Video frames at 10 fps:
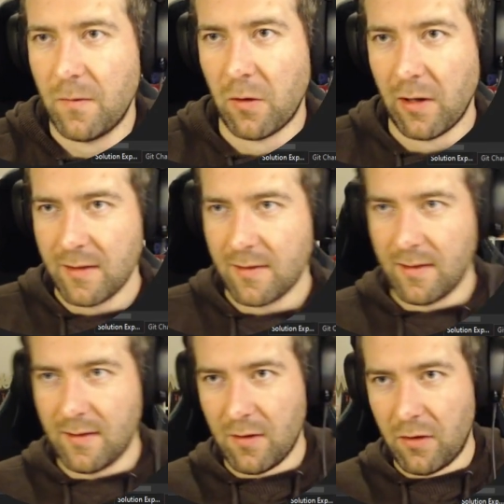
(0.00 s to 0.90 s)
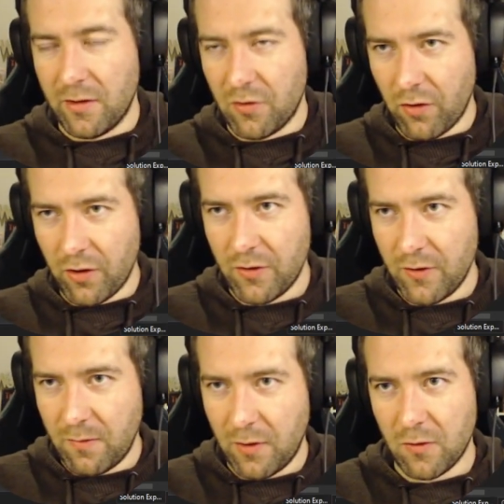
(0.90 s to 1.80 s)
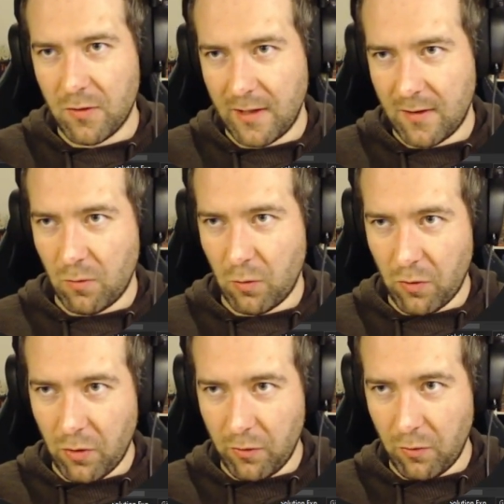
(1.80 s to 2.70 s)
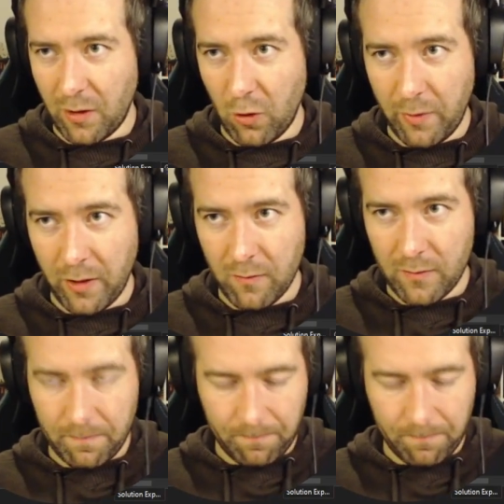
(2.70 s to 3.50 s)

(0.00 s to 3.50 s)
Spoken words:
Our list is our instructions because that's what we're going to be looping over.